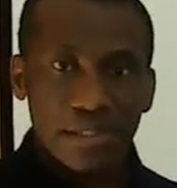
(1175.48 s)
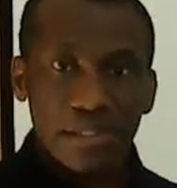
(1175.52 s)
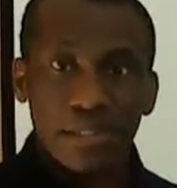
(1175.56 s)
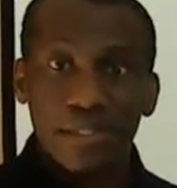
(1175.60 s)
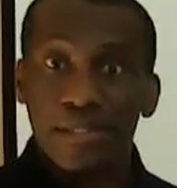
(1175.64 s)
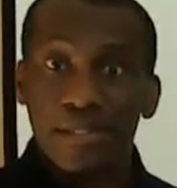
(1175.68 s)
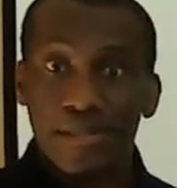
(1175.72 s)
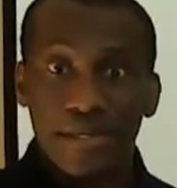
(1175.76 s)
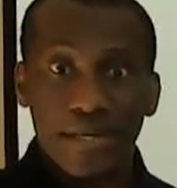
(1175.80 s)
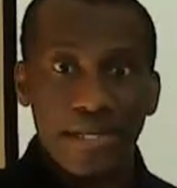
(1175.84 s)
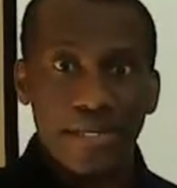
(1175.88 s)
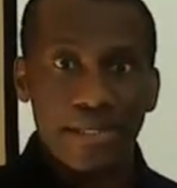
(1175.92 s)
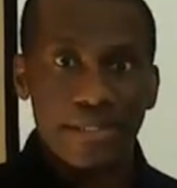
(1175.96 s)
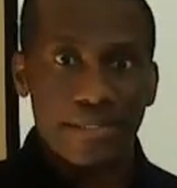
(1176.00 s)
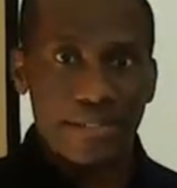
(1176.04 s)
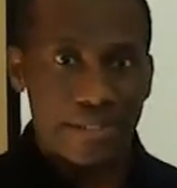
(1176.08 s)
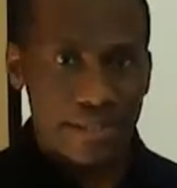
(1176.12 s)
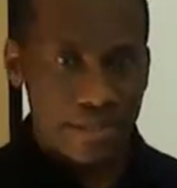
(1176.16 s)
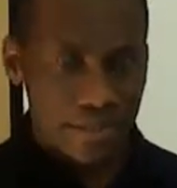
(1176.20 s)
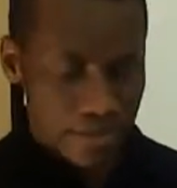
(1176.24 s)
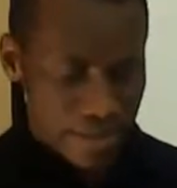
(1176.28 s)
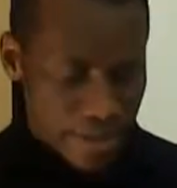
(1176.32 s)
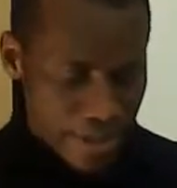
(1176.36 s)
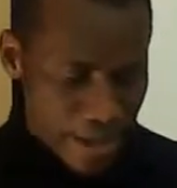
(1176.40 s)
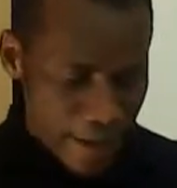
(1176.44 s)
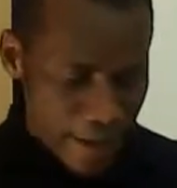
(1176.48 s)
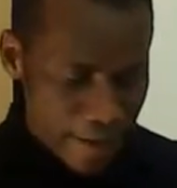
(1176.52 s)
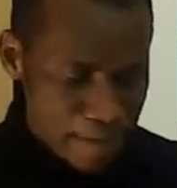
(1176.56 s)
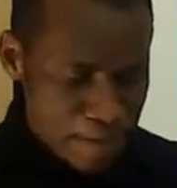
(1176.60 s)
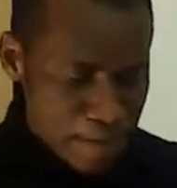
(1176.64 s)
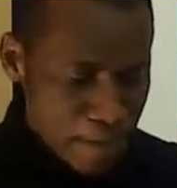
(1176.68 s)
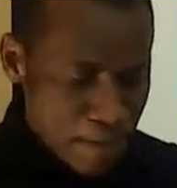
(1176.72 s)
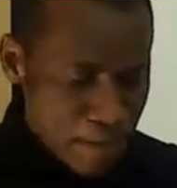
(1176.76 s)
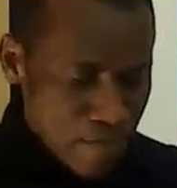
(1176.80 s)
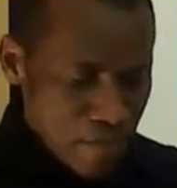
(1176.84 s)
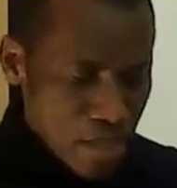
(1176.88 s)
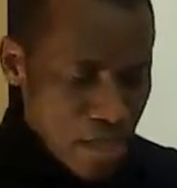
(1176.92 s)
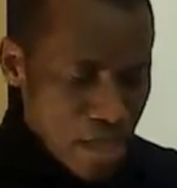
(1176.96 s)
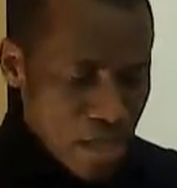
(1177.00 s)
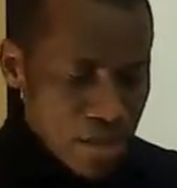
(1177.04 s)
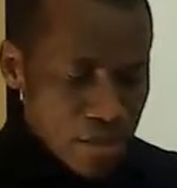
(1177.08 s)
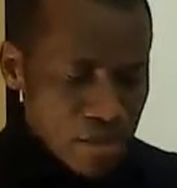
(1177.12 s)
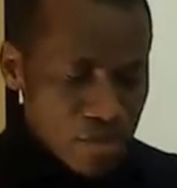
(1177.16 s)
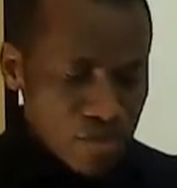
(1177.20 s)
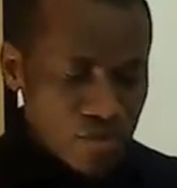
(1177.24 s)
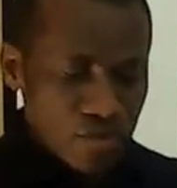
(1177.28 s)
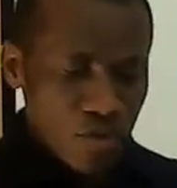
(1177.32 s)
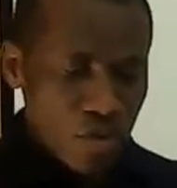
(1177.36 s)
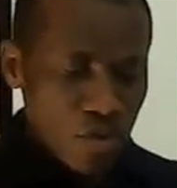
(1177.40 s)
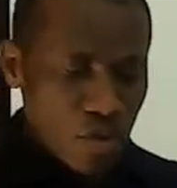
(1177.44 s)
great. Okay.
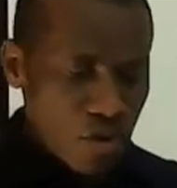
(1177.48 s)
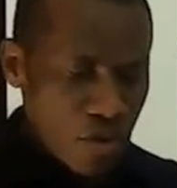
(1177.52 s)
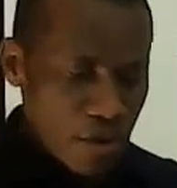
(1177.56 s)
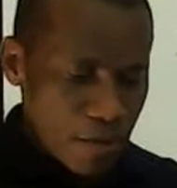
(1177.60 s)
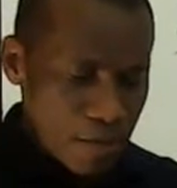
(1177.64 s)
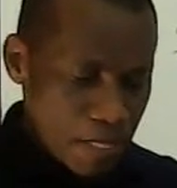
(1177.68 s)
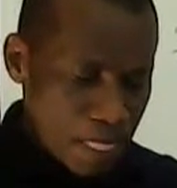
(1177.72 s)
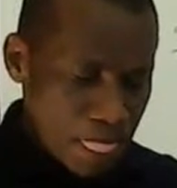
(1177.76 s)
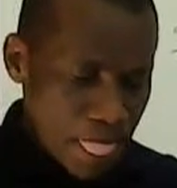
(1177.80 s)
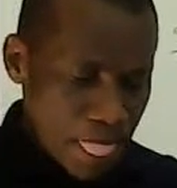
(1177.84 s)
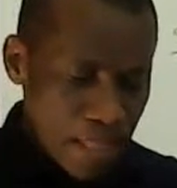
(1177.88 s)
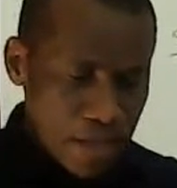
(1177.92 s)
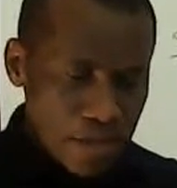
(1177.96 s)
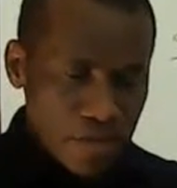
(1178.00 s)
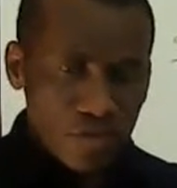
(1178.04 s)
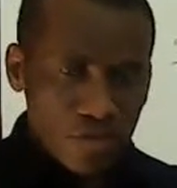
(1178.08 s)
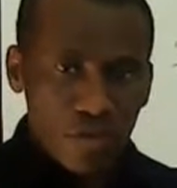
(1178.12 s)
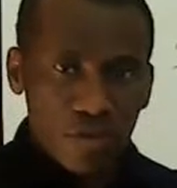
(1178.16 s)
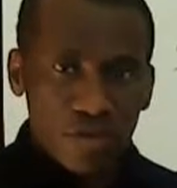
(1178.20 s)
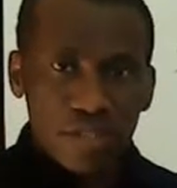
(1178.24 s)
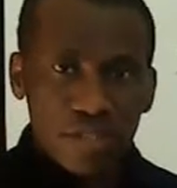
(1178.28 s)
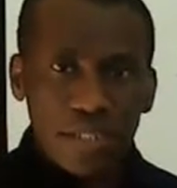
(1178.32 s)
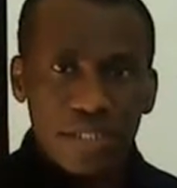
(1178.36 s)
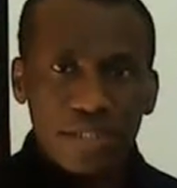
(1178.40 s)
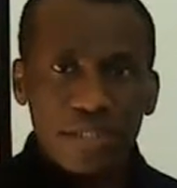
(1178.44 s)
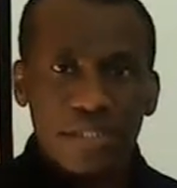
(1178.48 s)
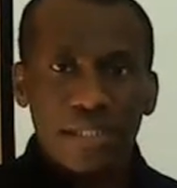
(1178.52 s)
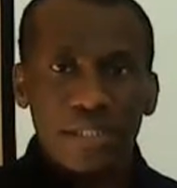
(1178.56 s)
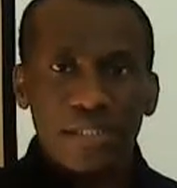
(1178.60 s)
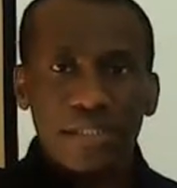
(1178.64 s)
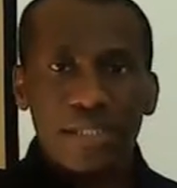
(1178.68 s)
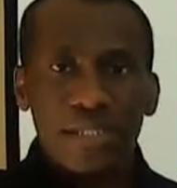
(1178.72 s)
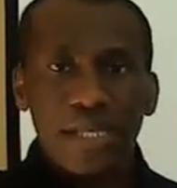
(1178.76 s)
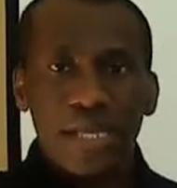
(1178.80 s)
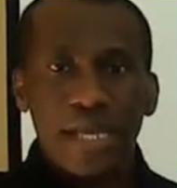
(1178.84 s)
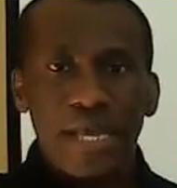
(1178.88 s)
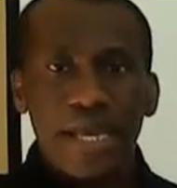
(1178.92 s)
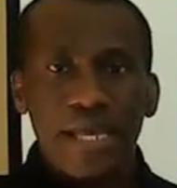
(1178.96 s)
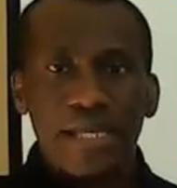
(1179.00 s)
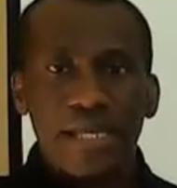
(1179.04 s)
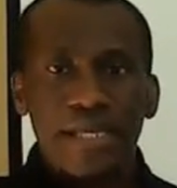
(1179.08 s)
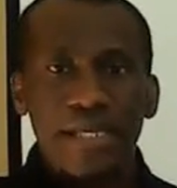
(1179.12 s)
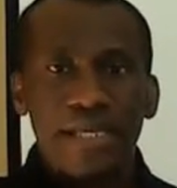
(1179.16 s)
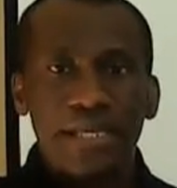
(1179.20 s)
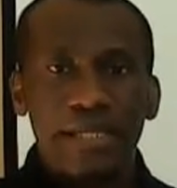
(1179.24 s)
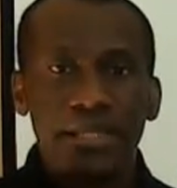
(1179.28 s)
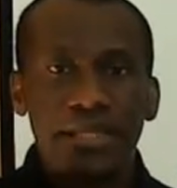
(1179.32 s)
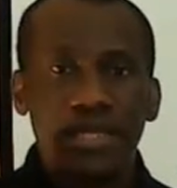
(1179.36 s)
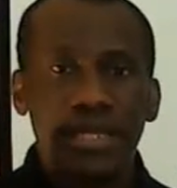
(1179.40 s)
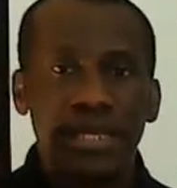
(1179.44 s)
So this is the
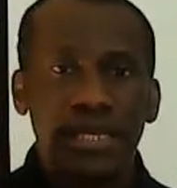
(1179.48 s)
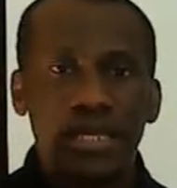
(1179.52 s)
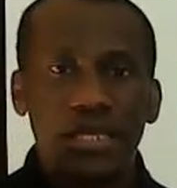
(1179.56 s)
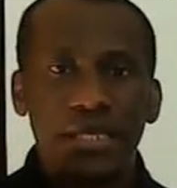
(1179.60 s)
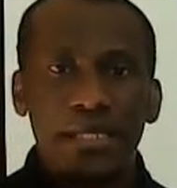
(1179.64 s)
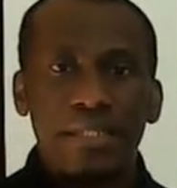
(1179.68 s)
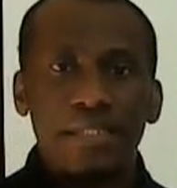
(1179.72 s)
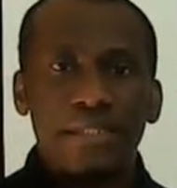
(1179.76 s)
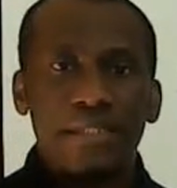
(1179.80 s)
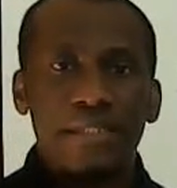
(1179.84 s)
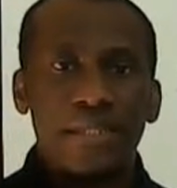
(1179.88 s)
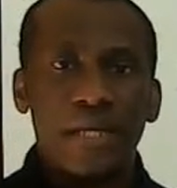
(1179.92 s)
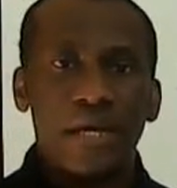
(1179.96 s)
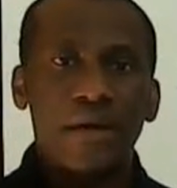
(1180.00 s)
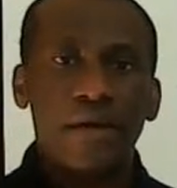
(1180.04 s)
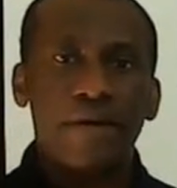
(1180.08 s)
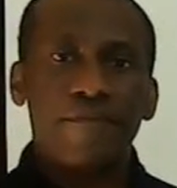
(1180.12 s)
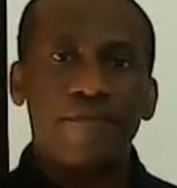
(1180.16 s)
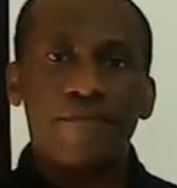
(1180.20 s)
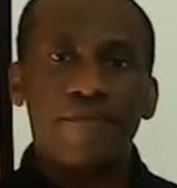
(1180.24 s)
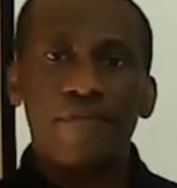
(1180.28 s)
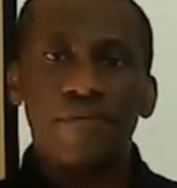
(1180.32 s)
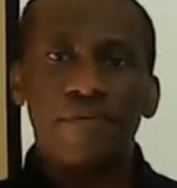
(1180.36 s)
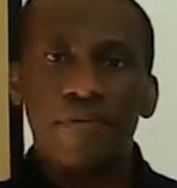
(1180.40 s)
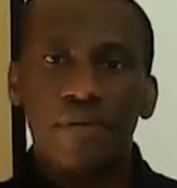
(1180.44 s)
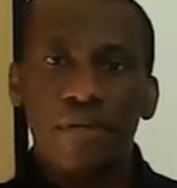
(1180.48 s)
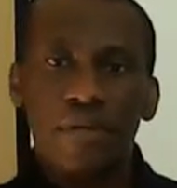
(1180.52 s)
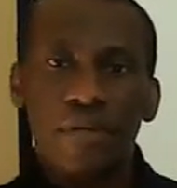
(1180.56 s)
AED itself.